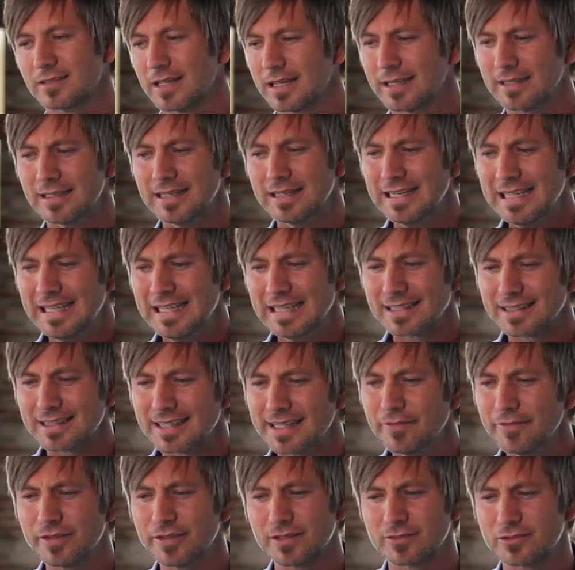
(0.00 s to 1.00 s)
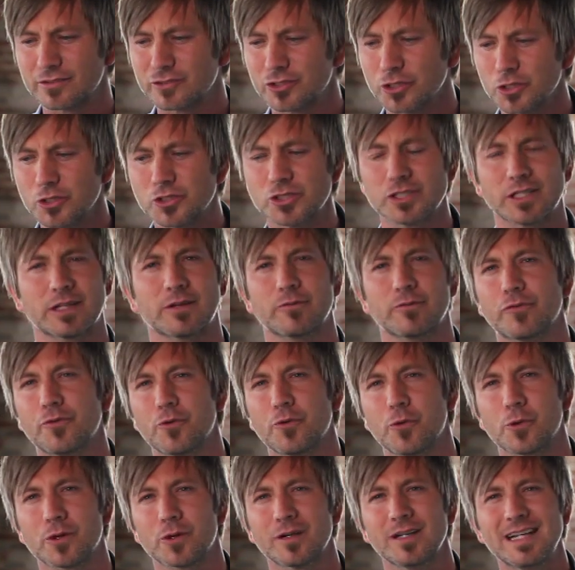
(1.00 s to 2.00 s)
that leave us searching
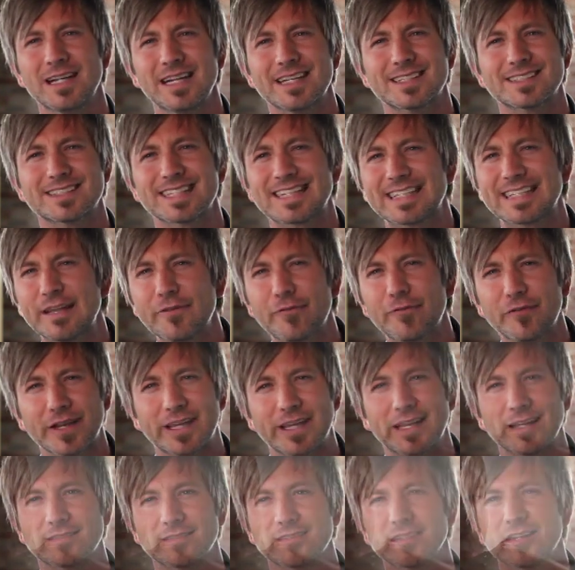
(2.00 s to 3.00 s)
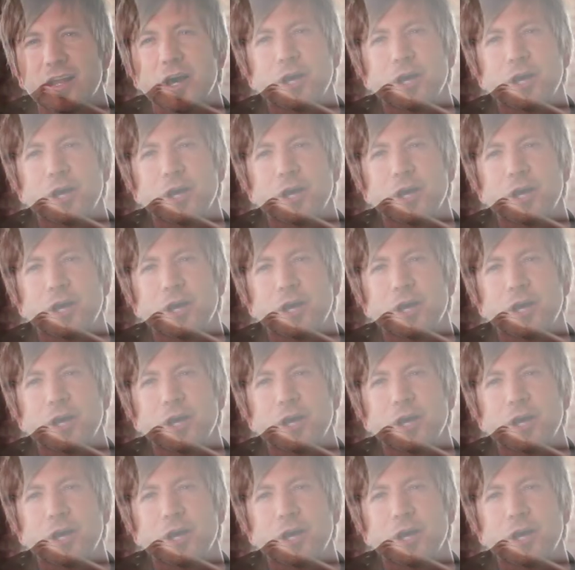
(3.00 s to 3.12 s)
for significance and